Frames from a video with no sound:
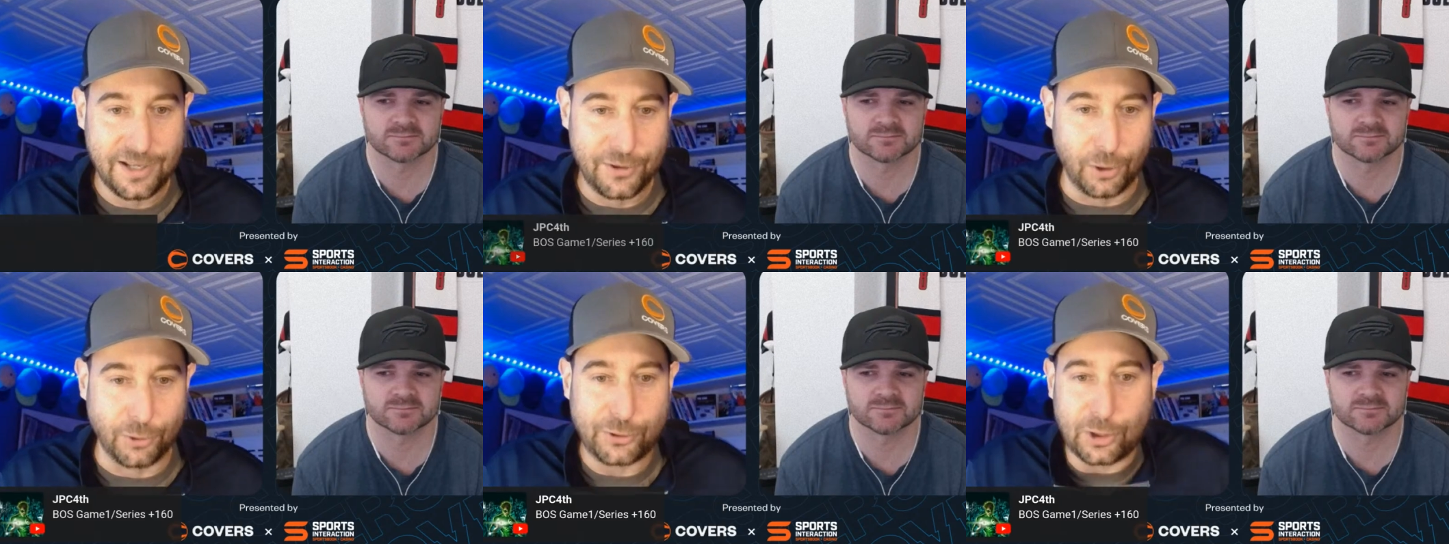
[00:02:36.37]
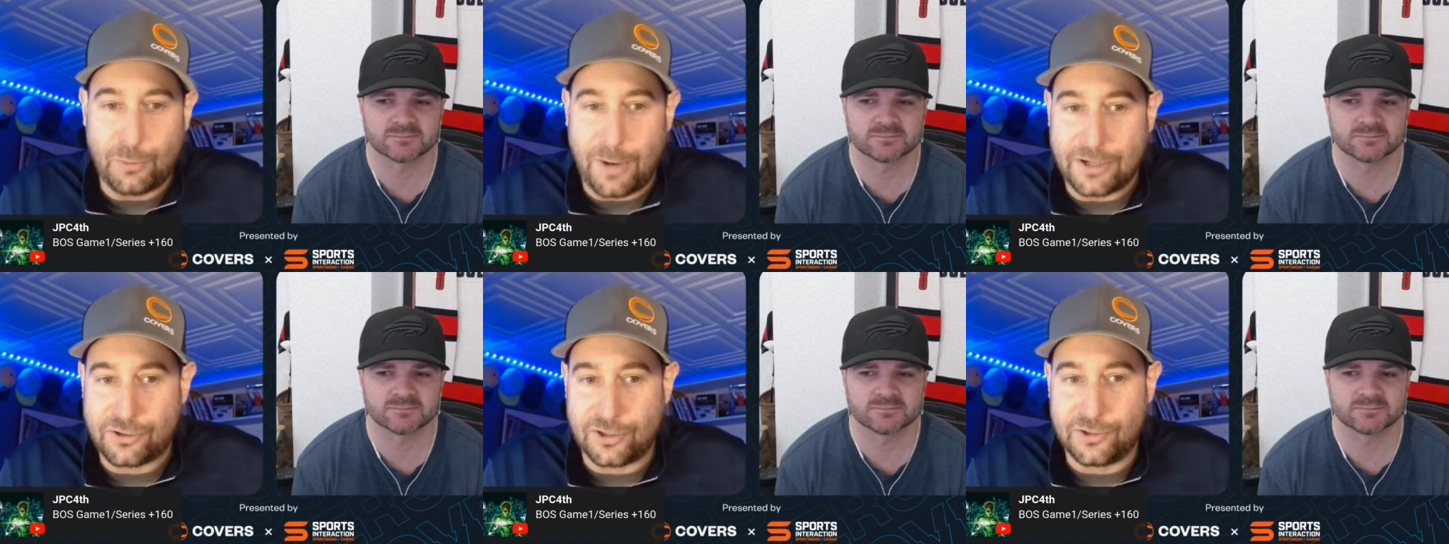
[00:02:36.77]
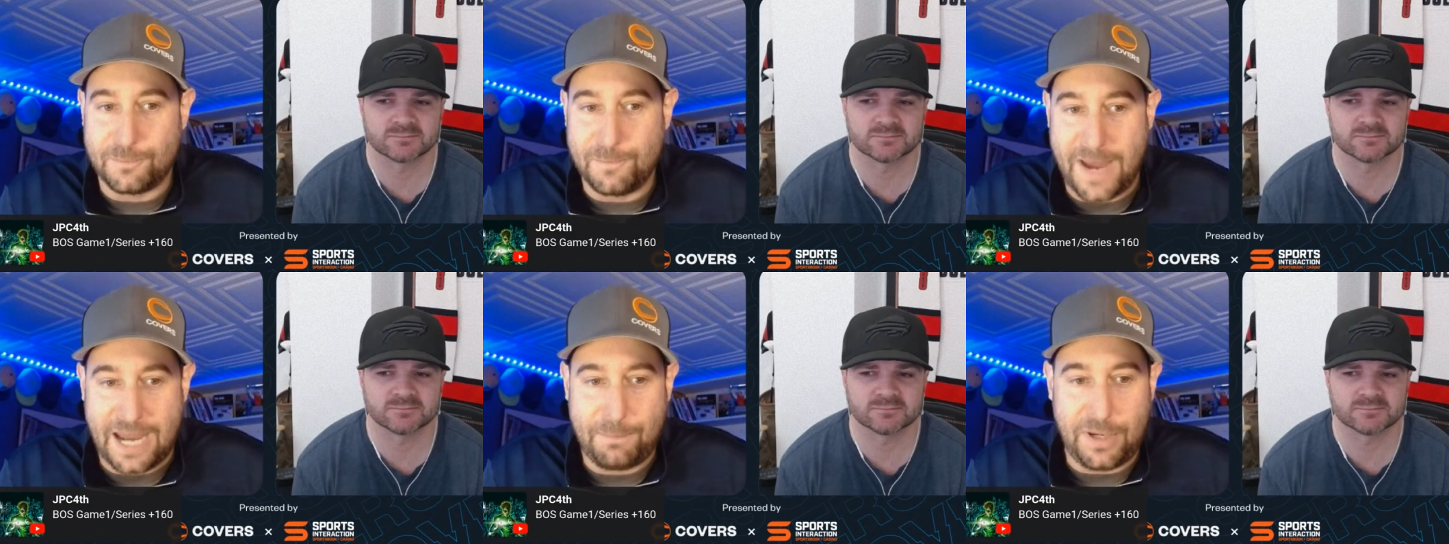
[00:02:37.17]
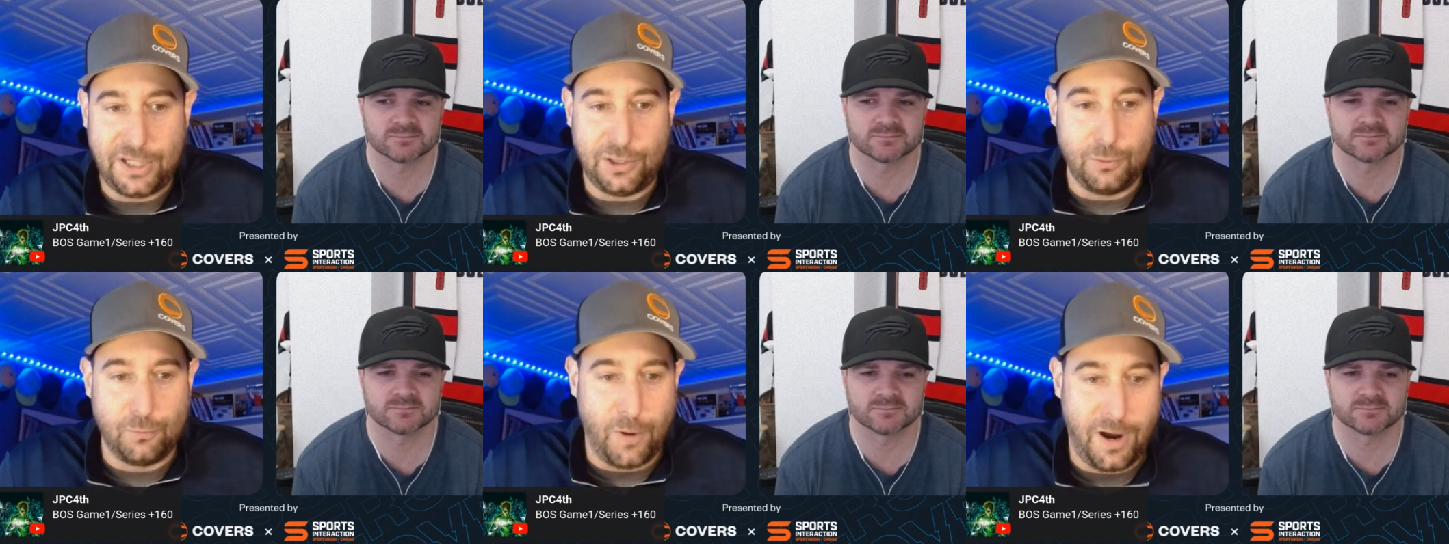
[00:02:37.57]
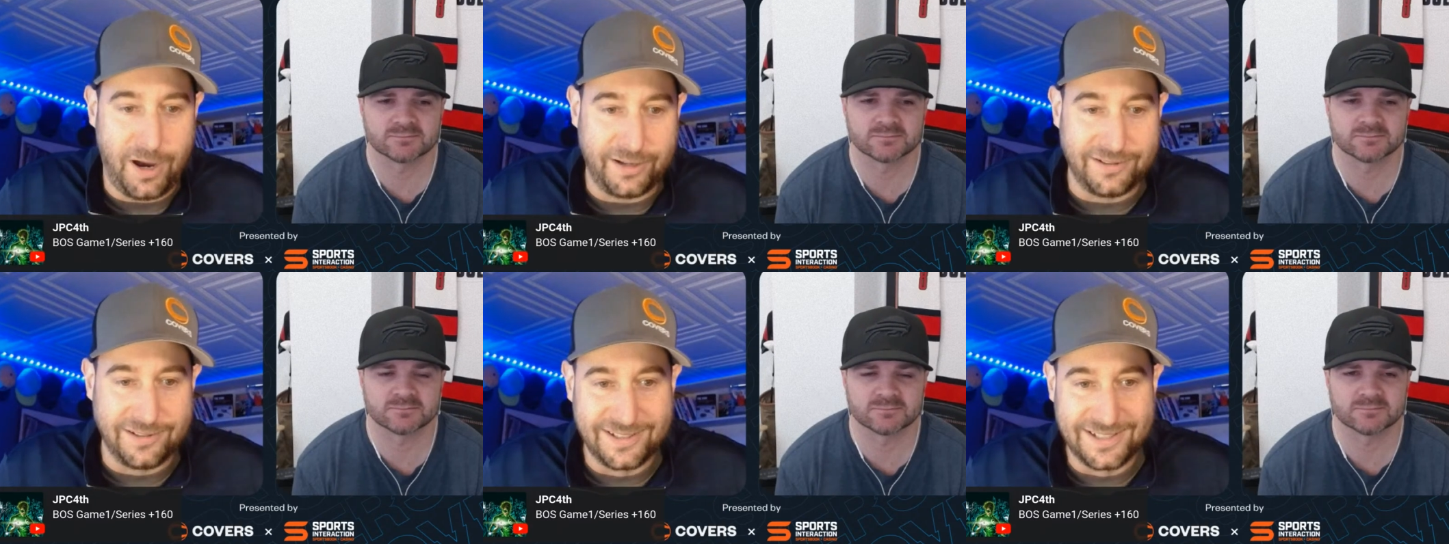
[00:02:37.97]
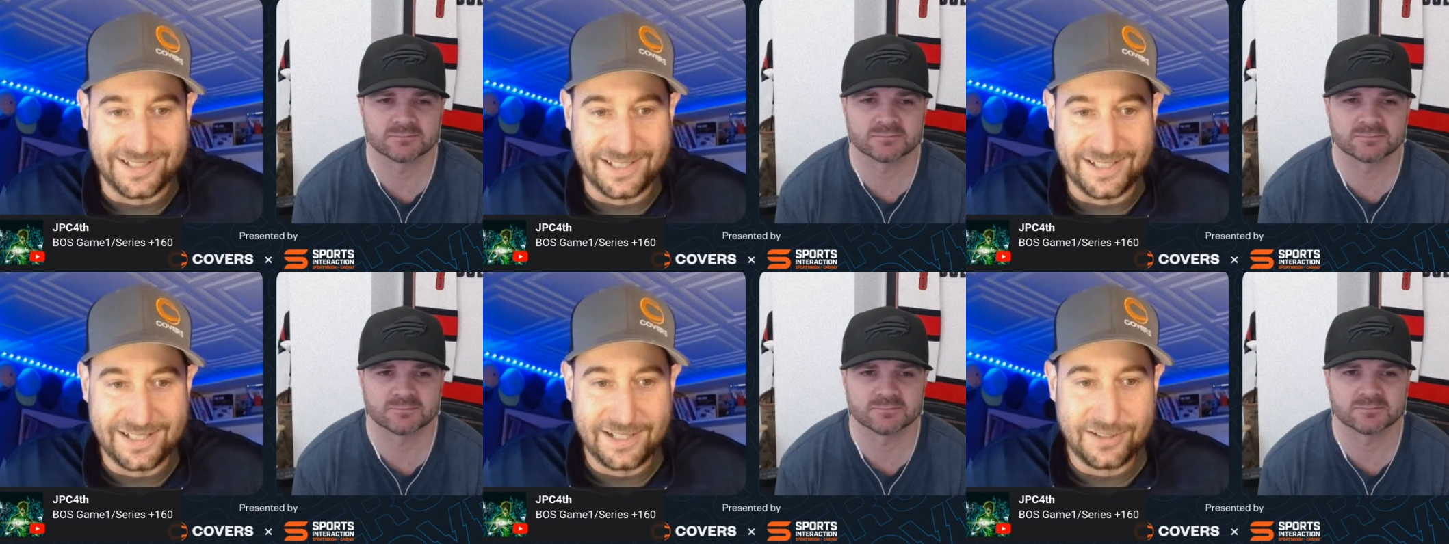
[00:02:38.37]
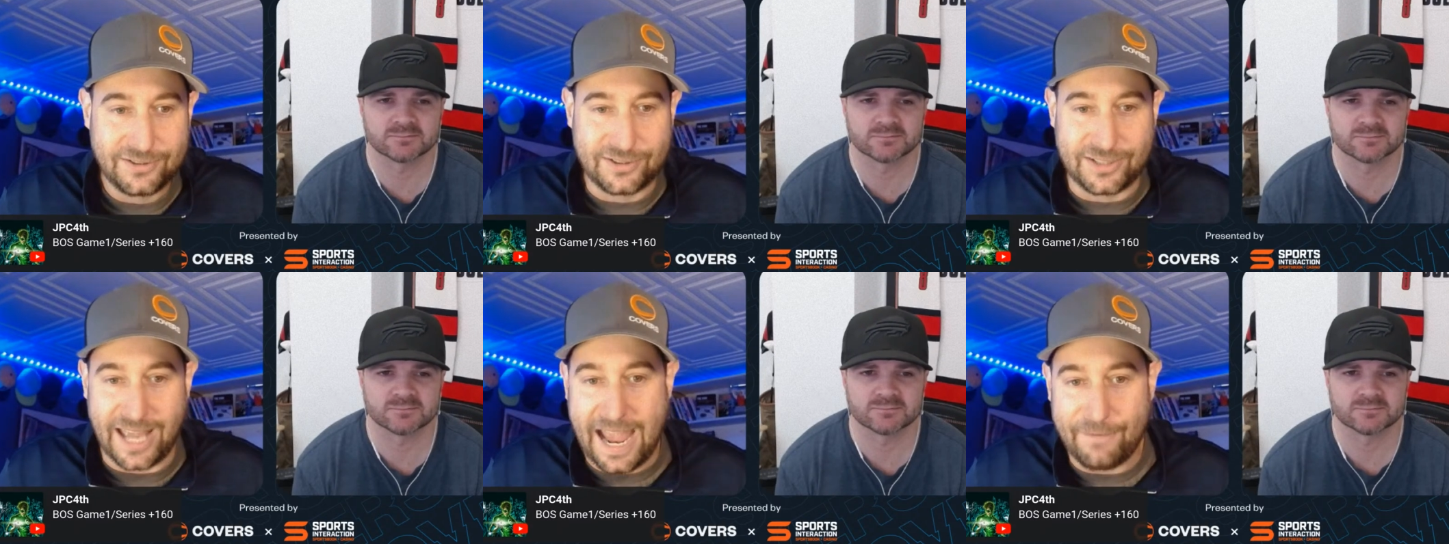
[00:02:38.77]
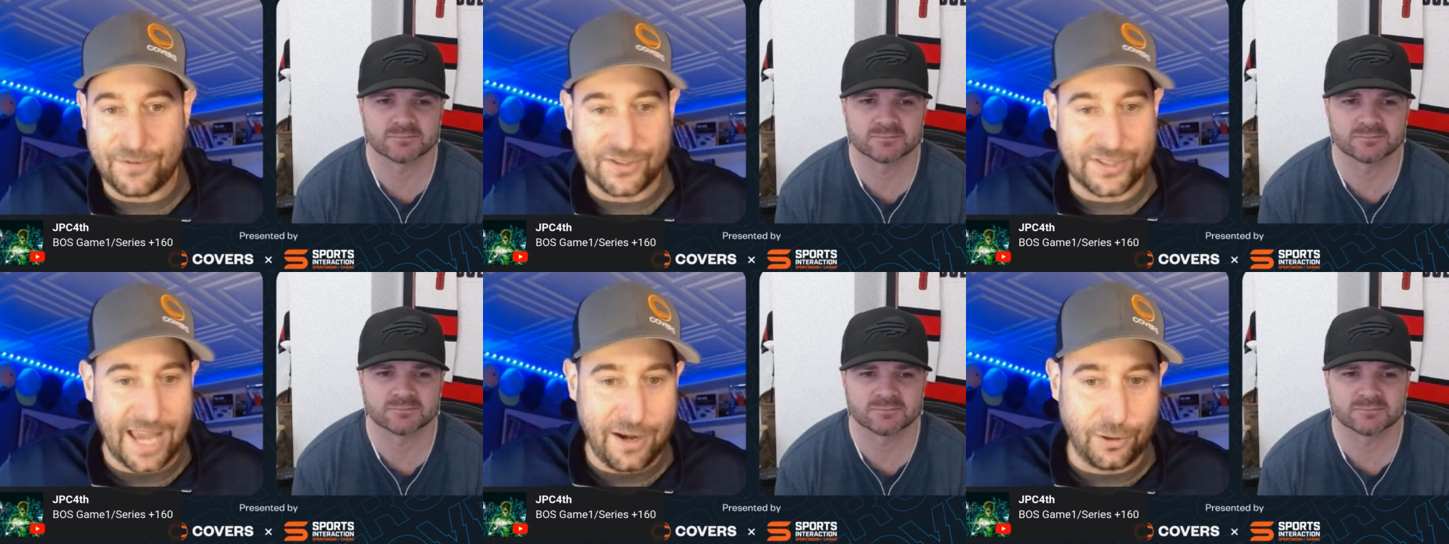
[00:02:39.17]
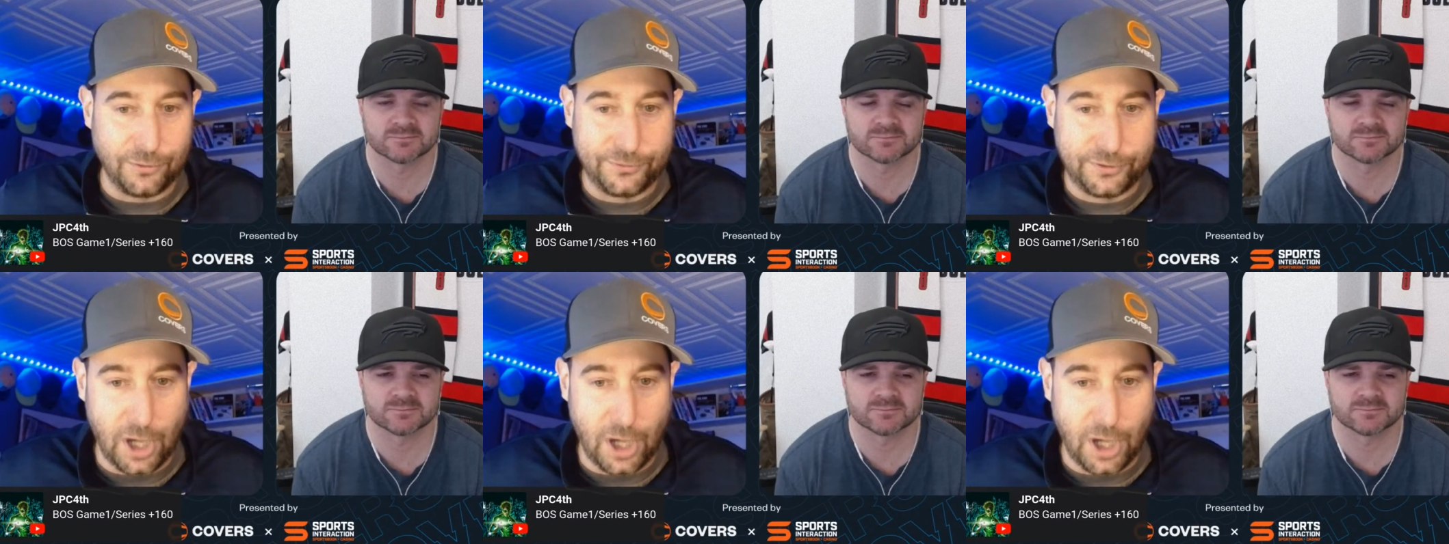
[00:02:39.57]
Speaker 1: Those are questions maybe you want to have settled